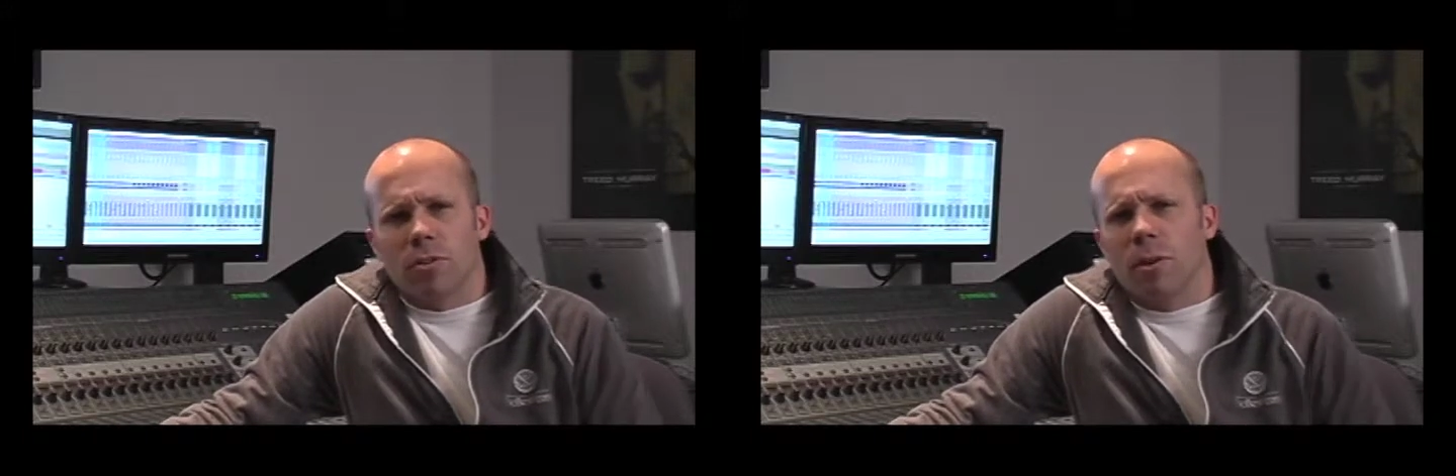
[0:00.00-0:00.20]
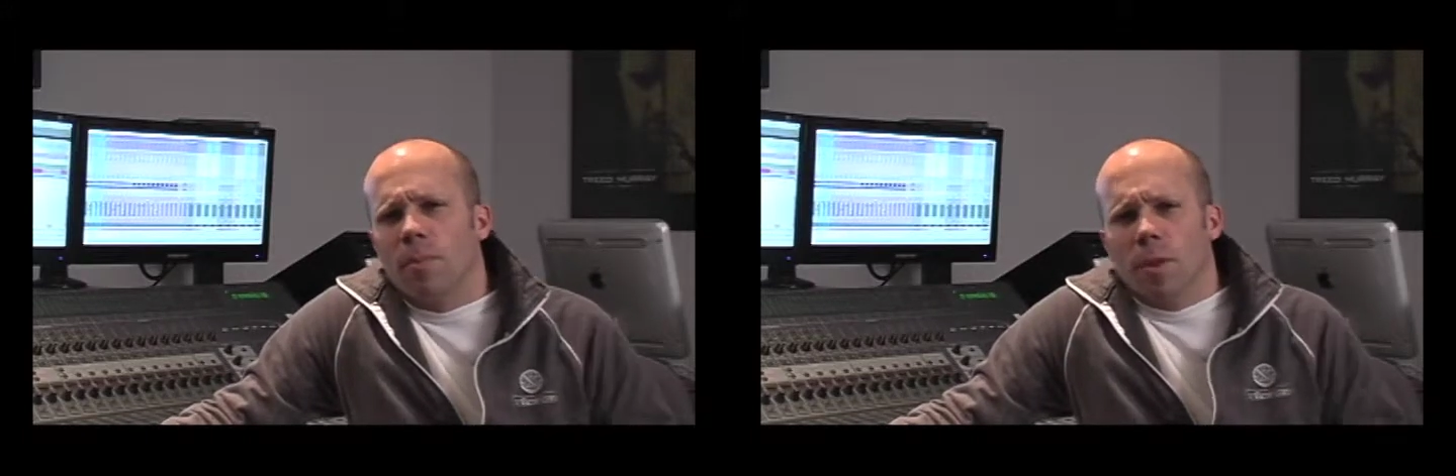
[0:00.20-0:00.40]

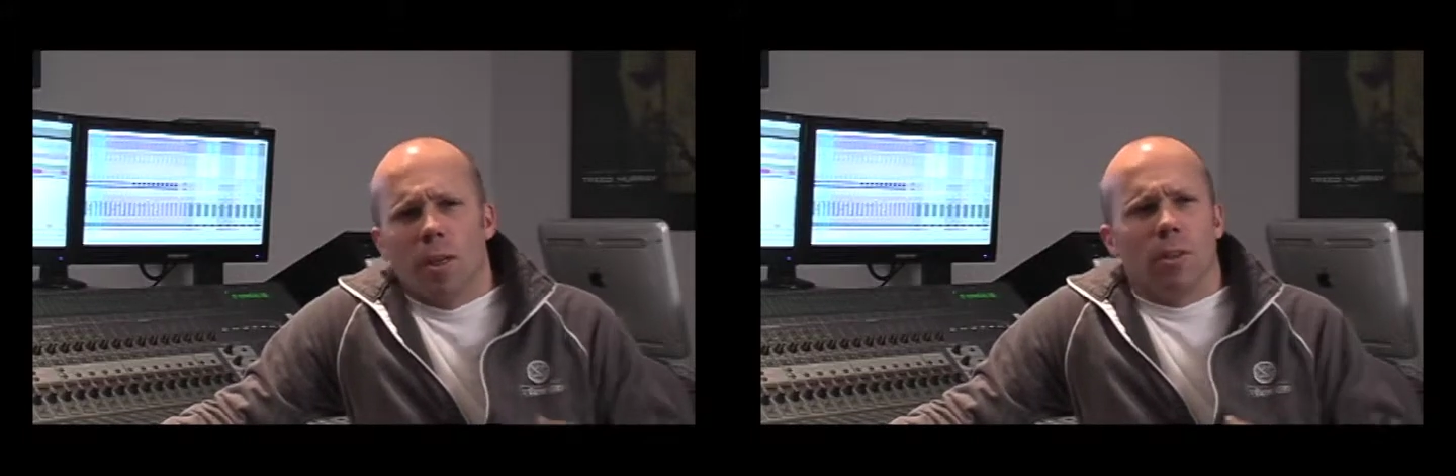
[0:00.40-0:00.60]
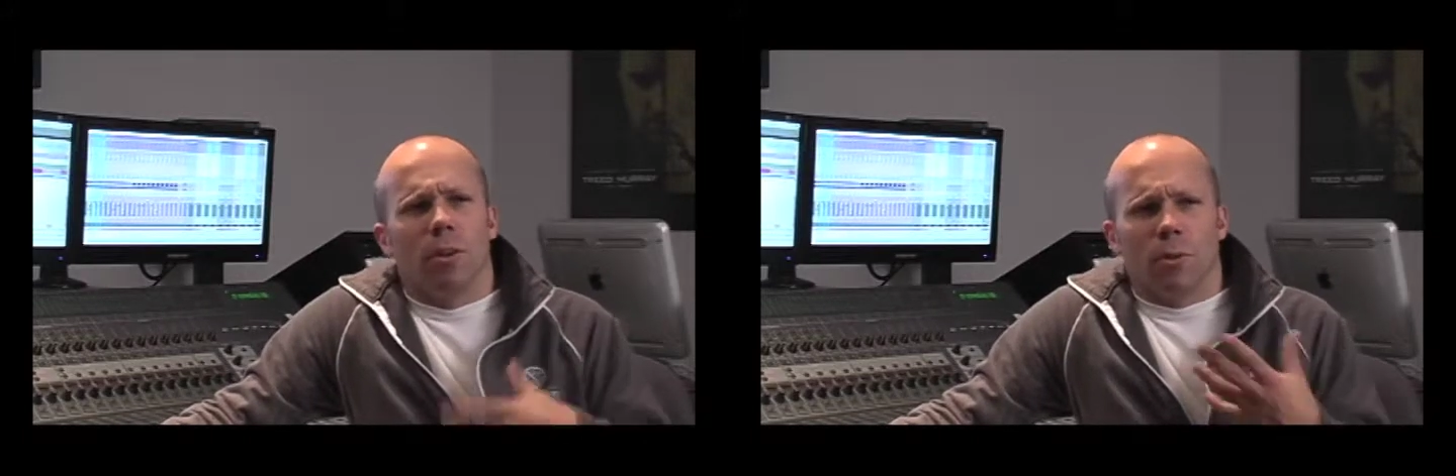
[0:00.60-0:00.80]
So
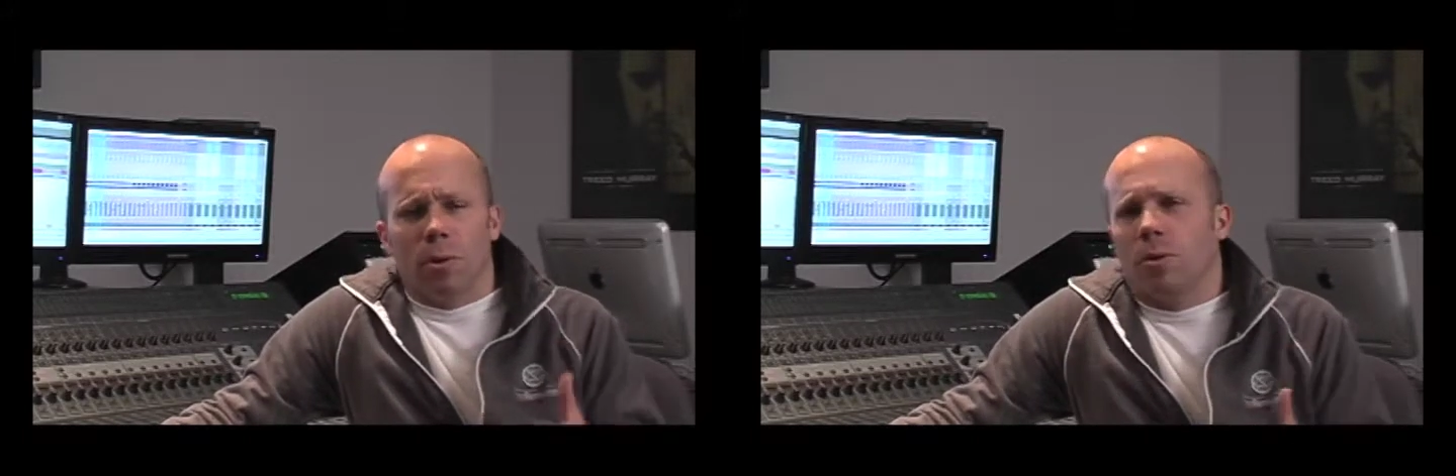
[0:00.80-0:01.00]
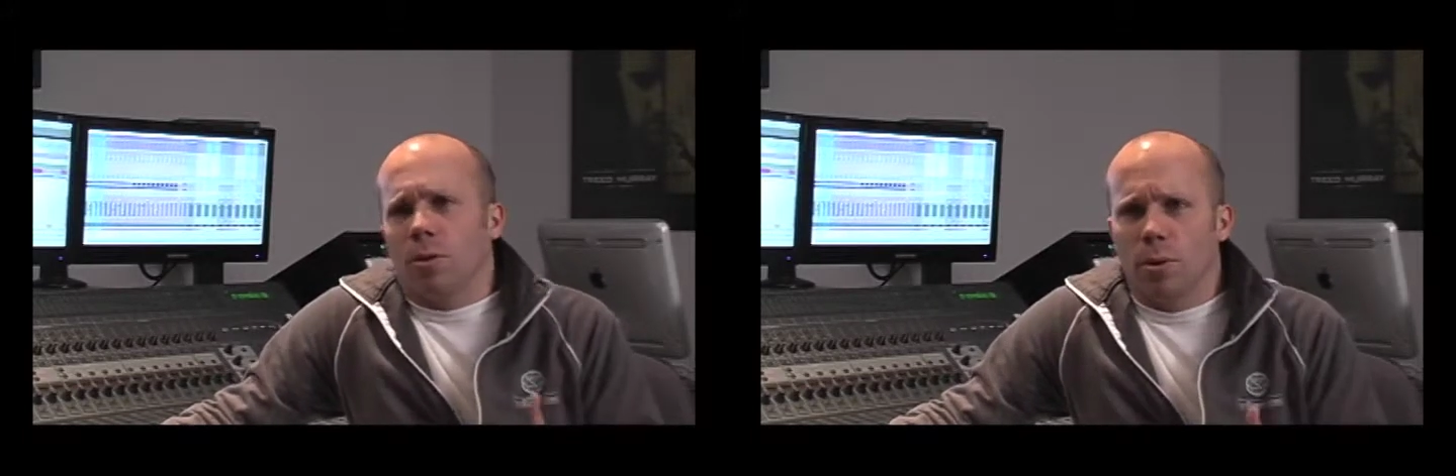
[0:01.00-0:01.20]

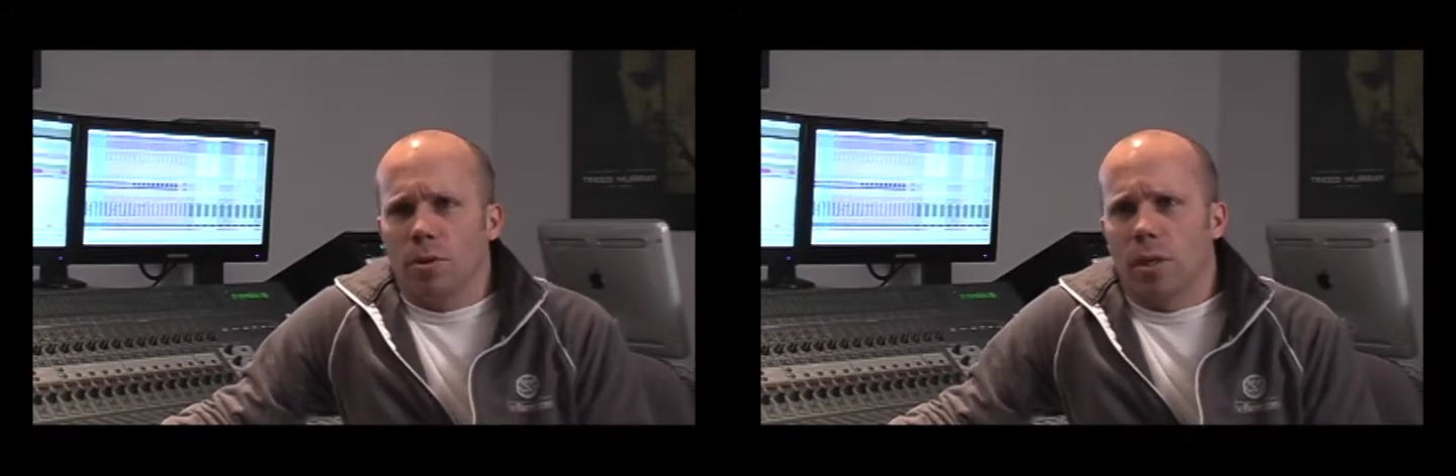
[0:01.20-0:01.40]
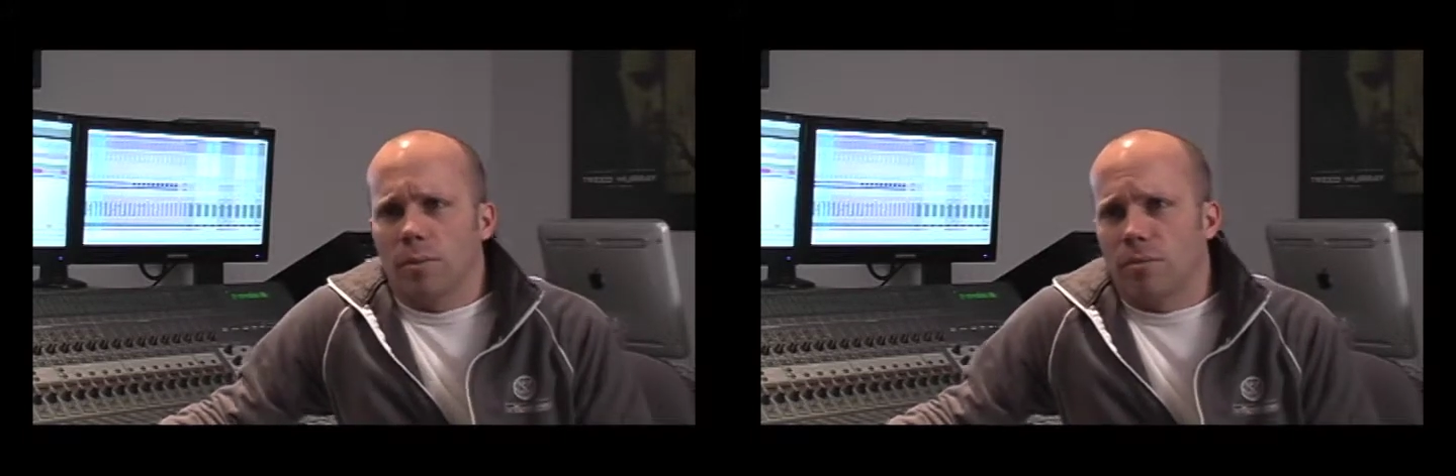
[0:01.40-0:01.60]

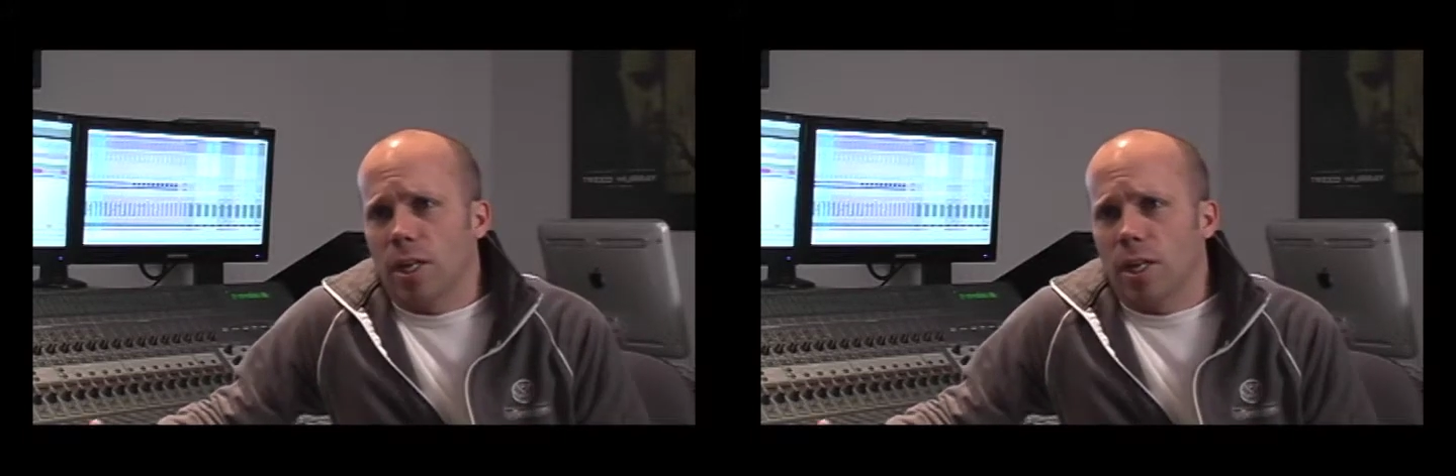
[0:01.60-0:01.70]
those types of